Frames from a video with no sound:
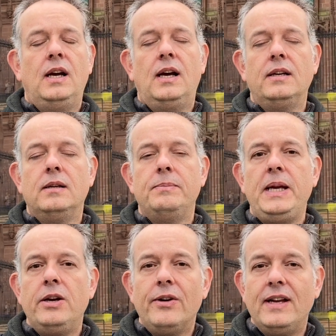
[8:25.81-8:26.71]
And
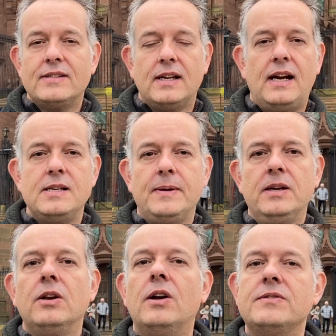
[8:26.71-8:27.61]
being honest, I spend
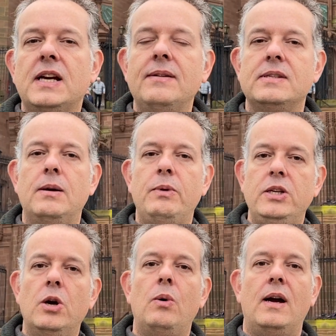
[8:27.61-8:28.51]
a lot of time saying we
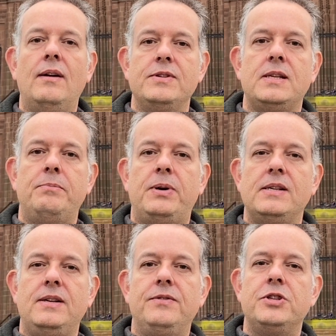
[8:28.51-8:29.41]
don't have as
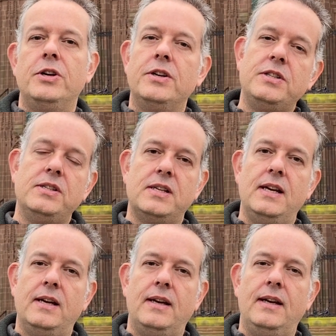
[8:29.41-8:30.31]
impressive churches
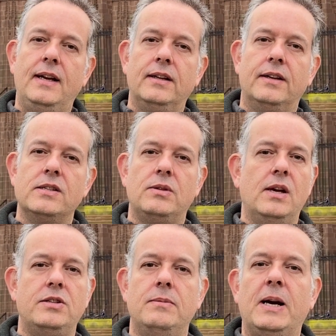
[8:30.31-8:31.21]
here in England
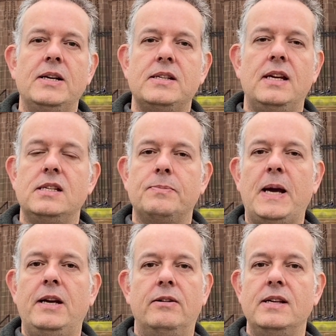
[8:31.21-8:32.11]
as you might see in
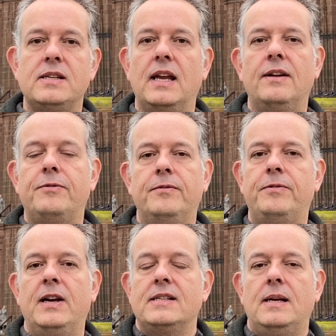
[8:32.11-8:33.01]
Spain or Italy. Like,
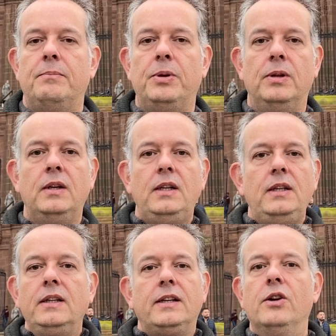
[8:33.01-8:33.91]
for example,
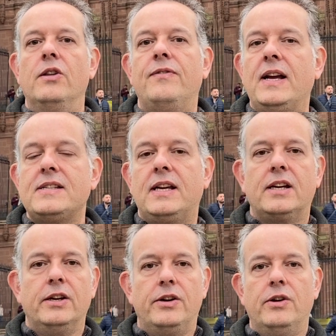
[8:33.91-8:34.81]
you know, the
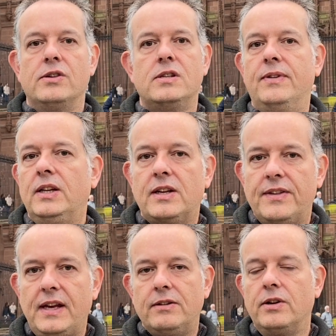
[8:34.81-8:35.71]
Vatican or Seville
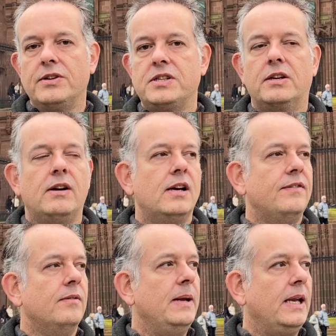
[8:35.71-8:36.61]
Cathedral or Sagrada
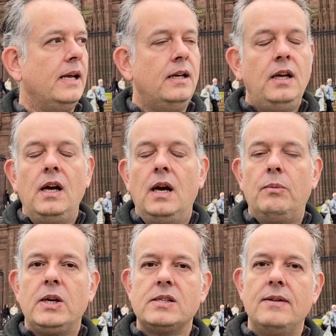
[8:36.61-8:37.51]
Familia. And
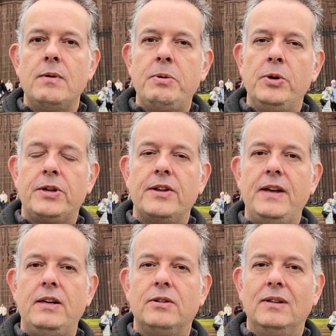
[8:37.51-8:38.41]
whilst Liverpool
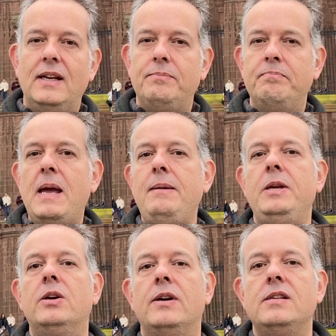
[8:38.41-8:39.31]
Cathedral maybe
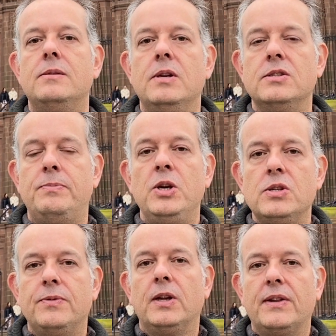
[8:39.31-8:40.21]
not as
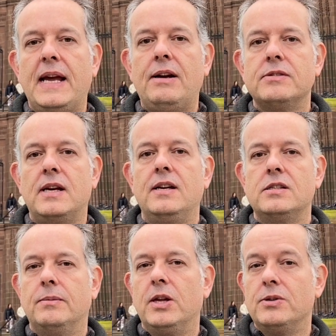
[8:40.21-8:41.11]
beautiful on the outside as
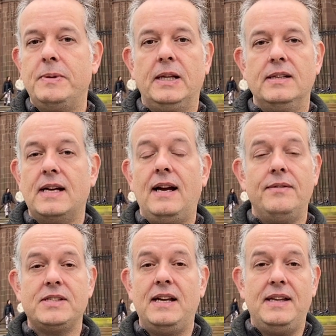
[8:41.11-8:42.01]
some of those buildings, I have
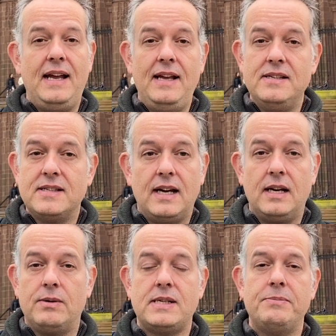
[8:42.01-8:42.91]
to say the inside
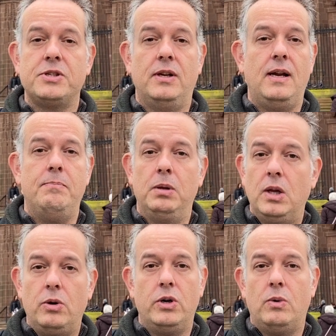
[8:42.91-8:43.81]
I was absolutely
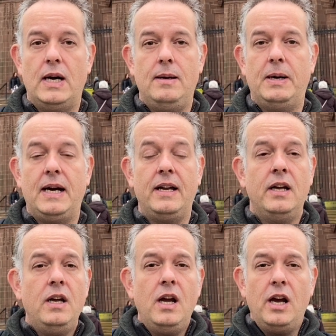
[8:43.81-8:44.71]
blown away by.
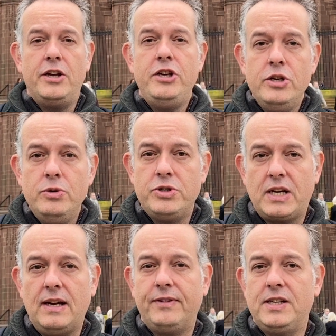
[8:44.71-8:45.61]
A huge
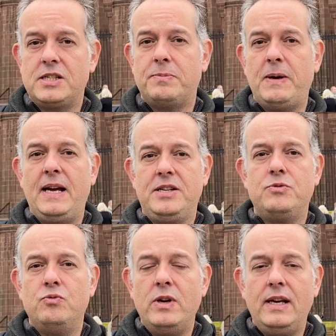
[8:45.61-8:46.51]
cavernous space,
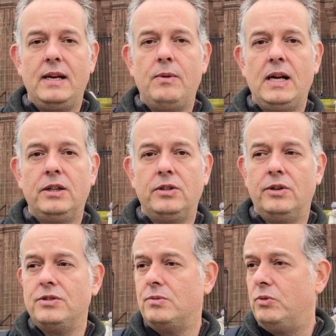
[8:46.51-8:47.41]
really well
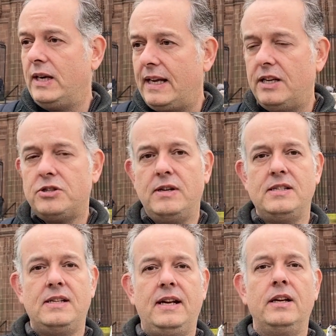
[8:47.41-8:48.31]
done, some really
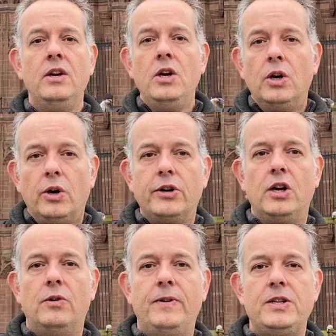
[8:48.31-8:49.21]
interesting
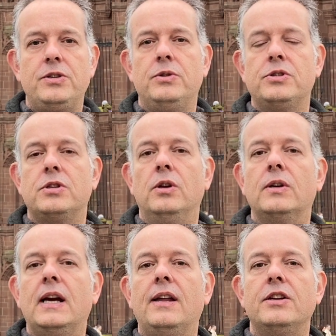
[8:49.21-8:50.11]
audio visuals to
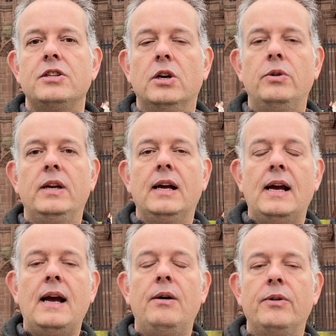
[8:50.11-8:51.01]
look at that show you
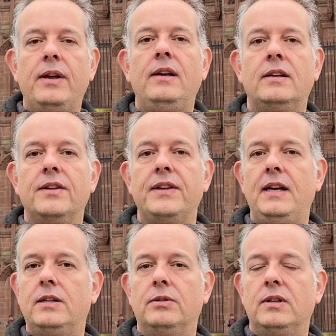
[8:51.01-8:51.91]
how the
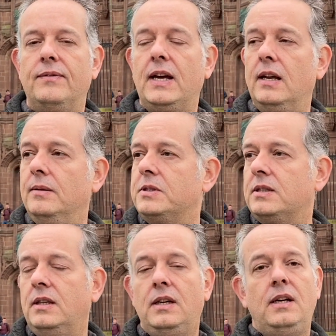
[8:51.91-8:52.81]
cathedral developed.
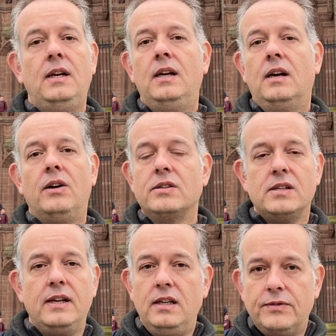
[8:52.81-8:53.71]

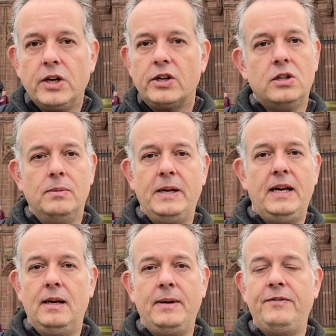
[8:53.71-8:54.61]
Honestly, you've got to come
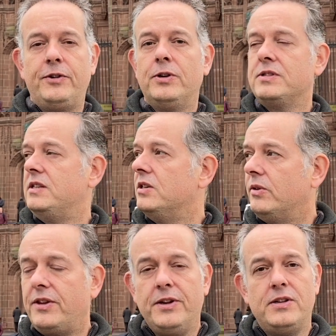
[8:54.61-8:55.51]
here. I mean, for us, it's
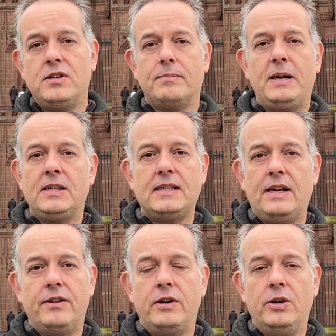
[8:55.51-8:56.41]
only 30 odd miles
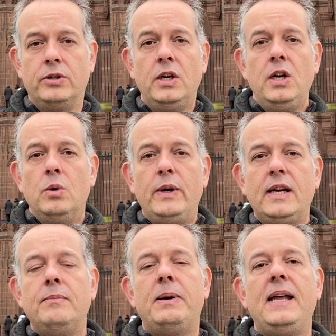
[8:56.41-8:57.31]
down the road. We
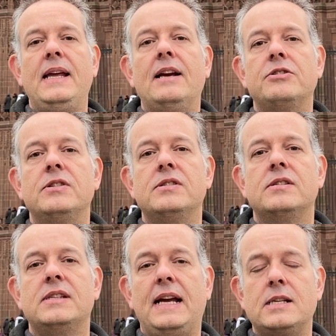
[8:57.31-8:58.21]
didn't pay the extra
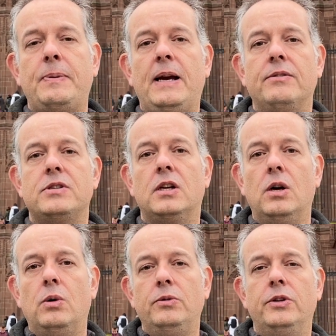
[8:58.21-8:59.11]
£6 to
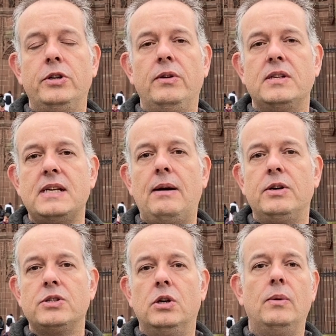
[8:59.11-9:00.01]
go and do the tower
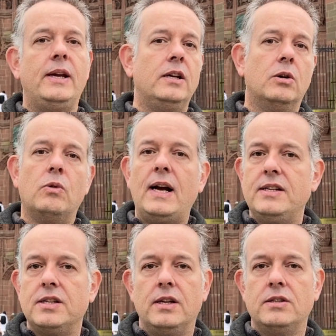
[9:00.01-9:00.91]
tour, where you can go right
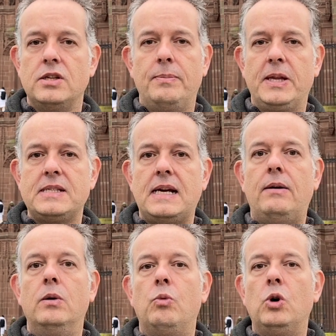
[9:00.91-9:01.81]
to the top of the
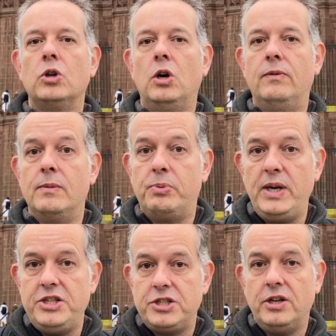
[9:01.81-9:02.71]
tower and walk over a
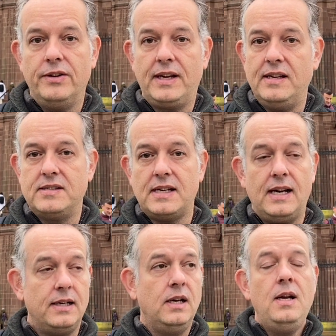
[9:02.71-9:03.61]
bridge on the inside.